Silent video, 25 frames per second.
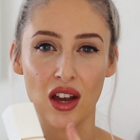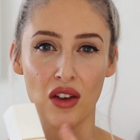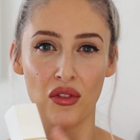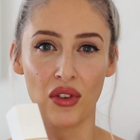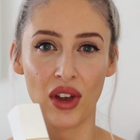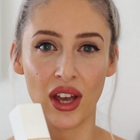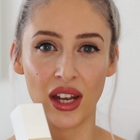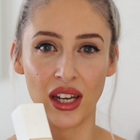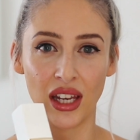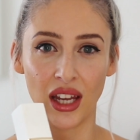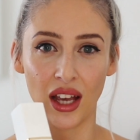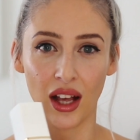have
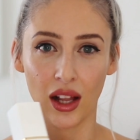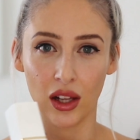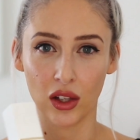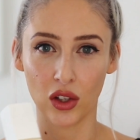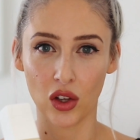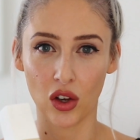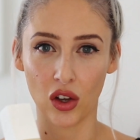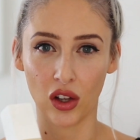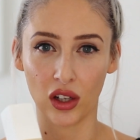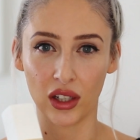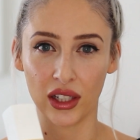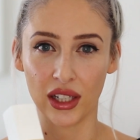any
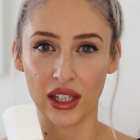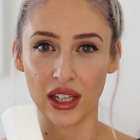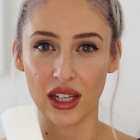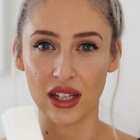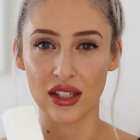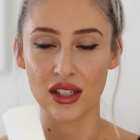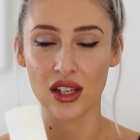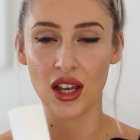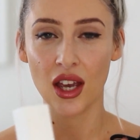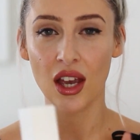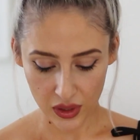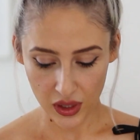alcohol in
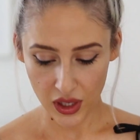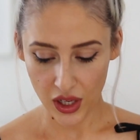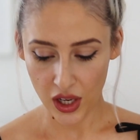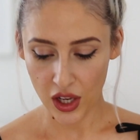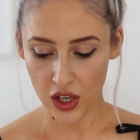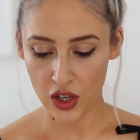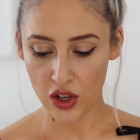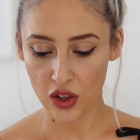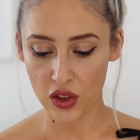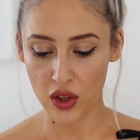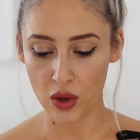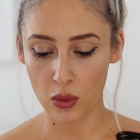it.
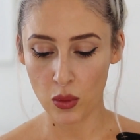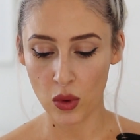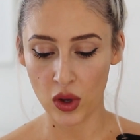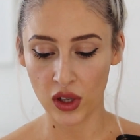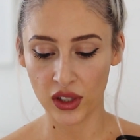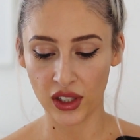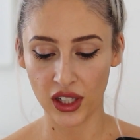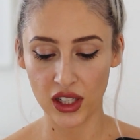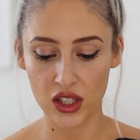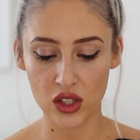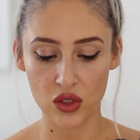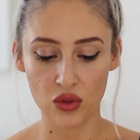Another
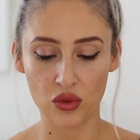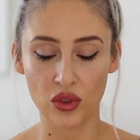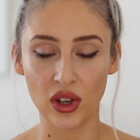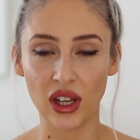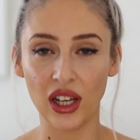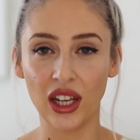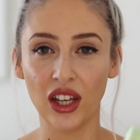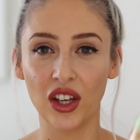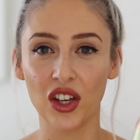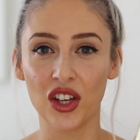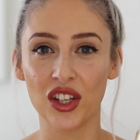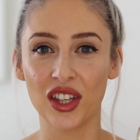one that's
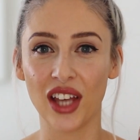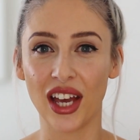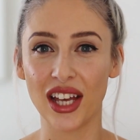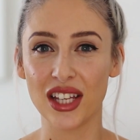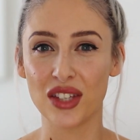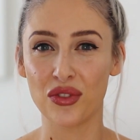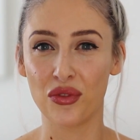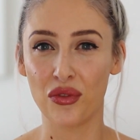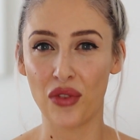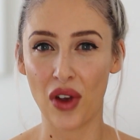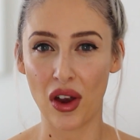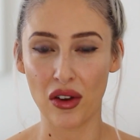really good, that
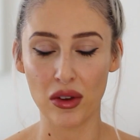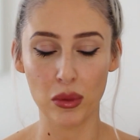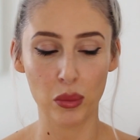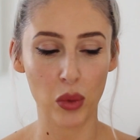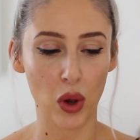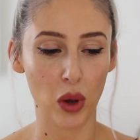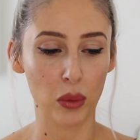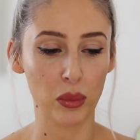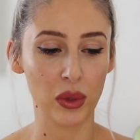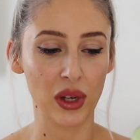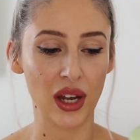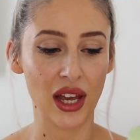is very
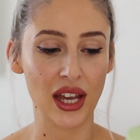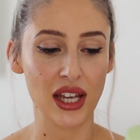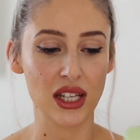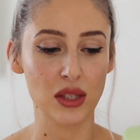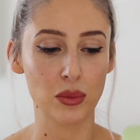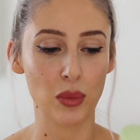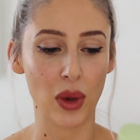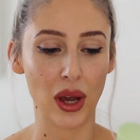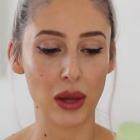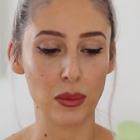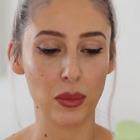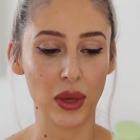popular, is
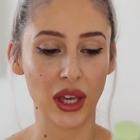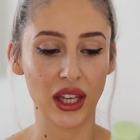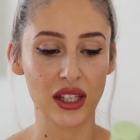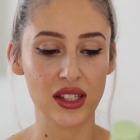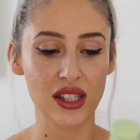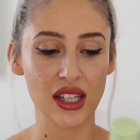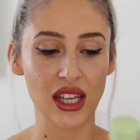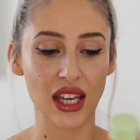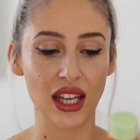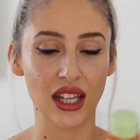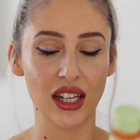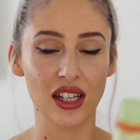by
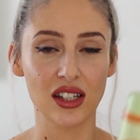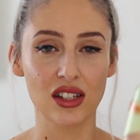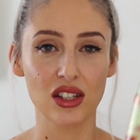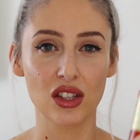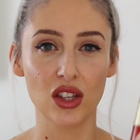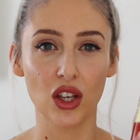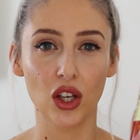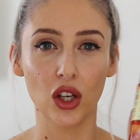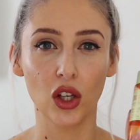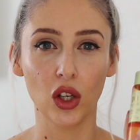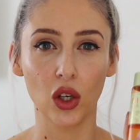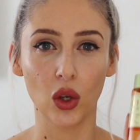Pixi, and it's
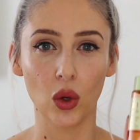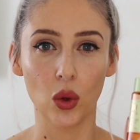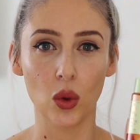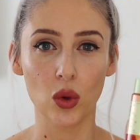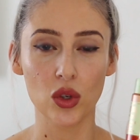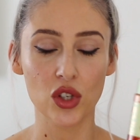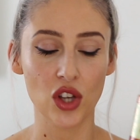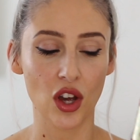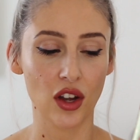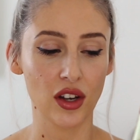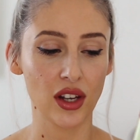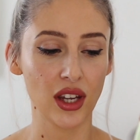the Glow
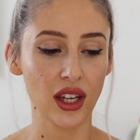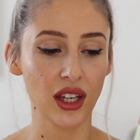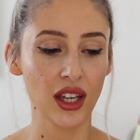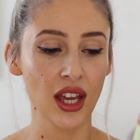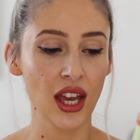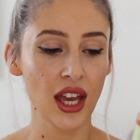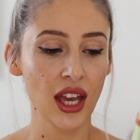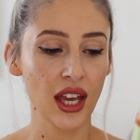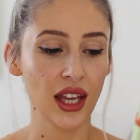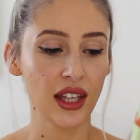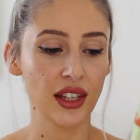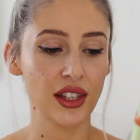Tonic.
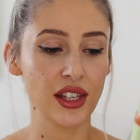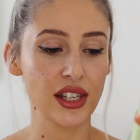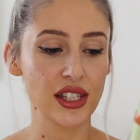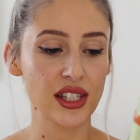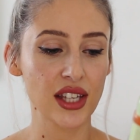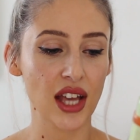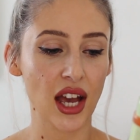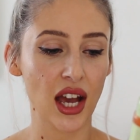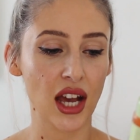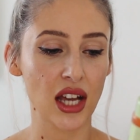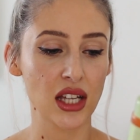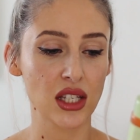
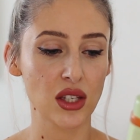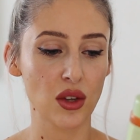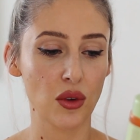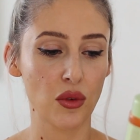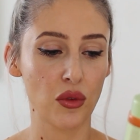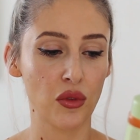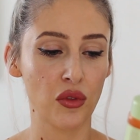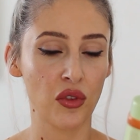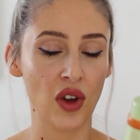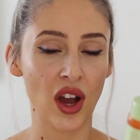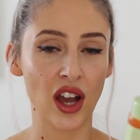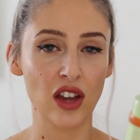This has
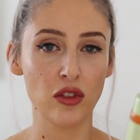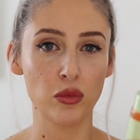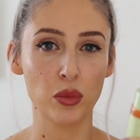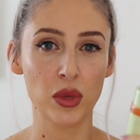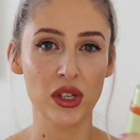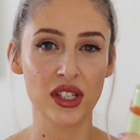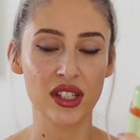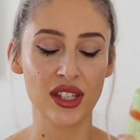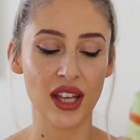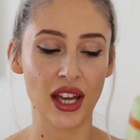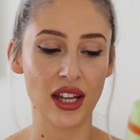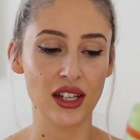
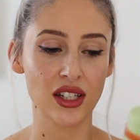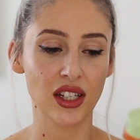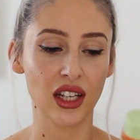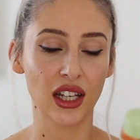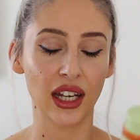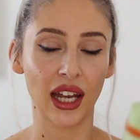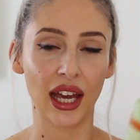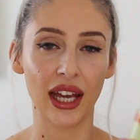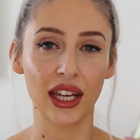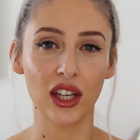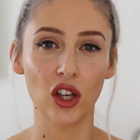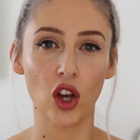5%
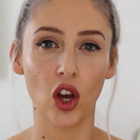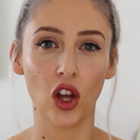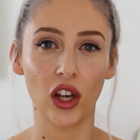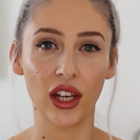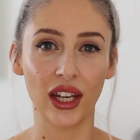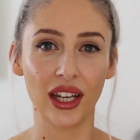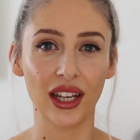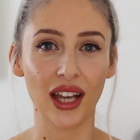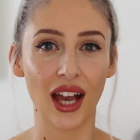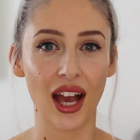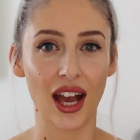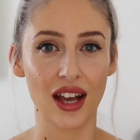
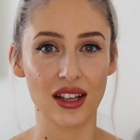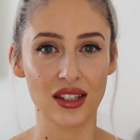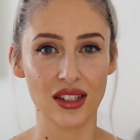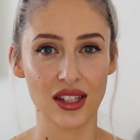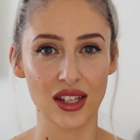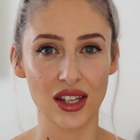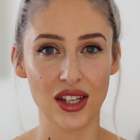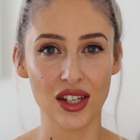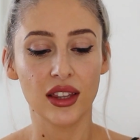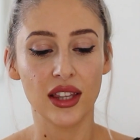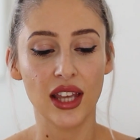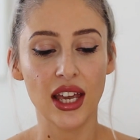glycolic
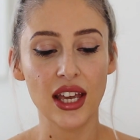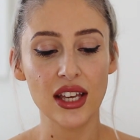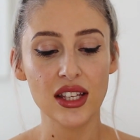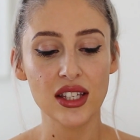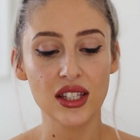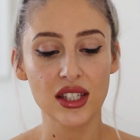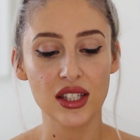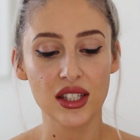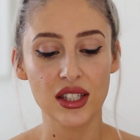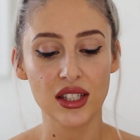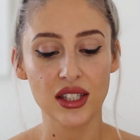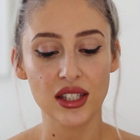acid.
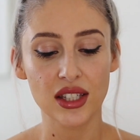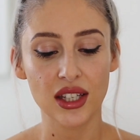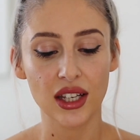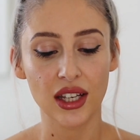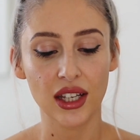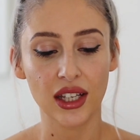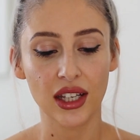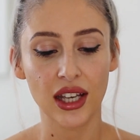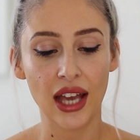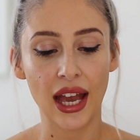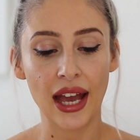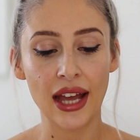This
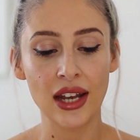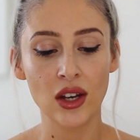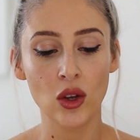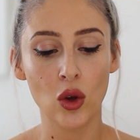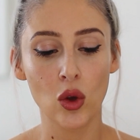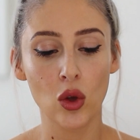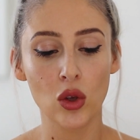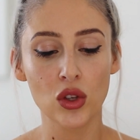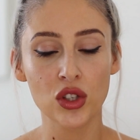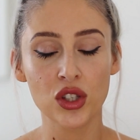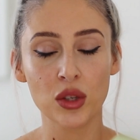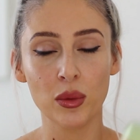can
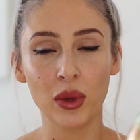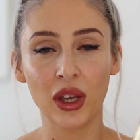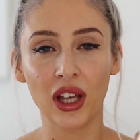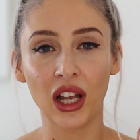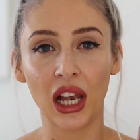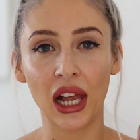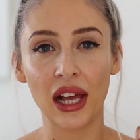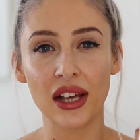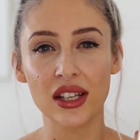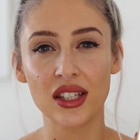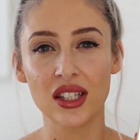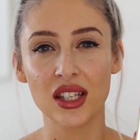also be
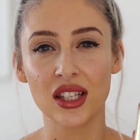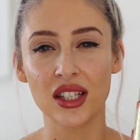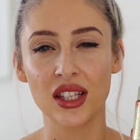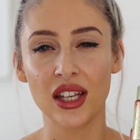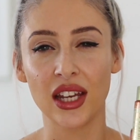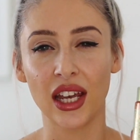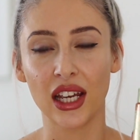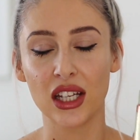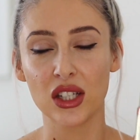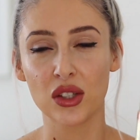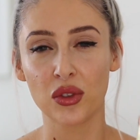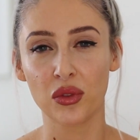classed as
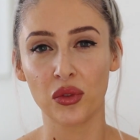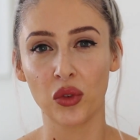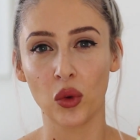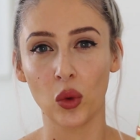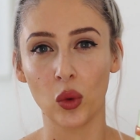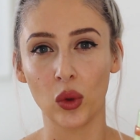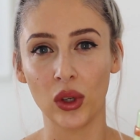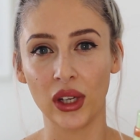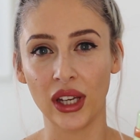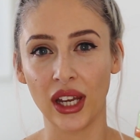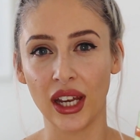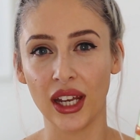an
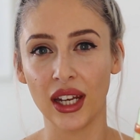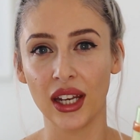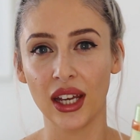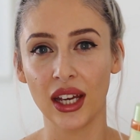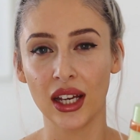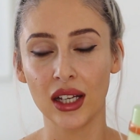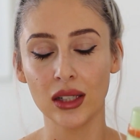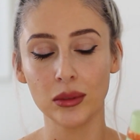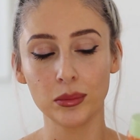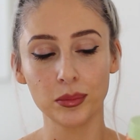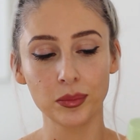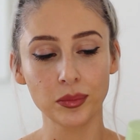
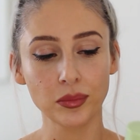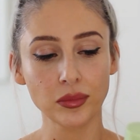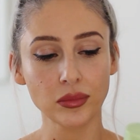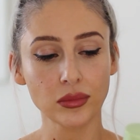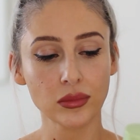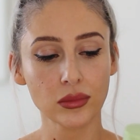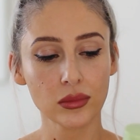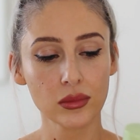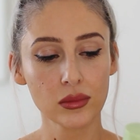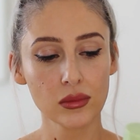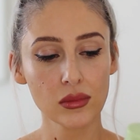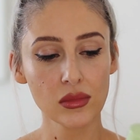exfoliator,
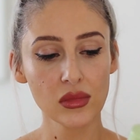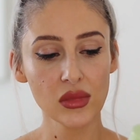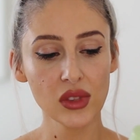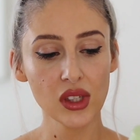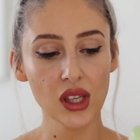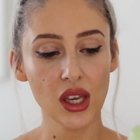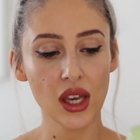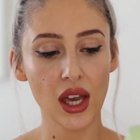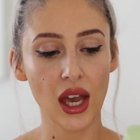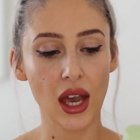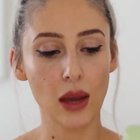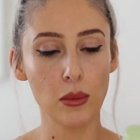
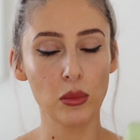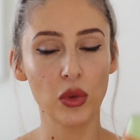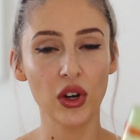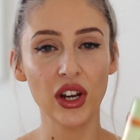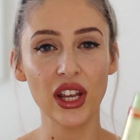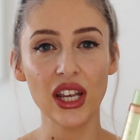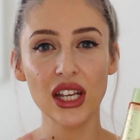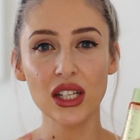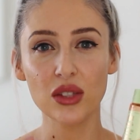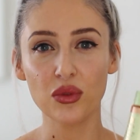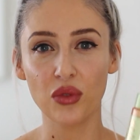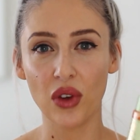but
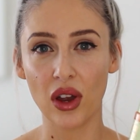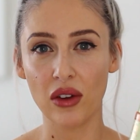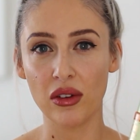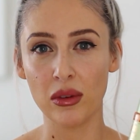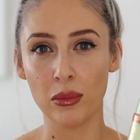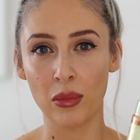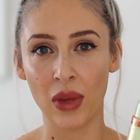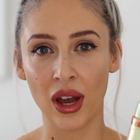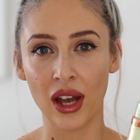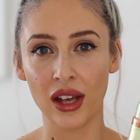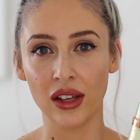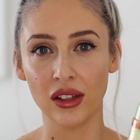it is very
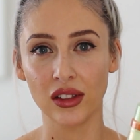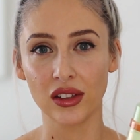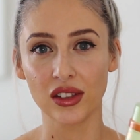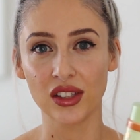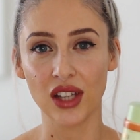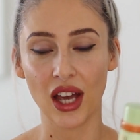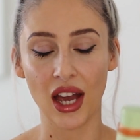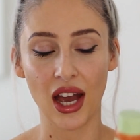mild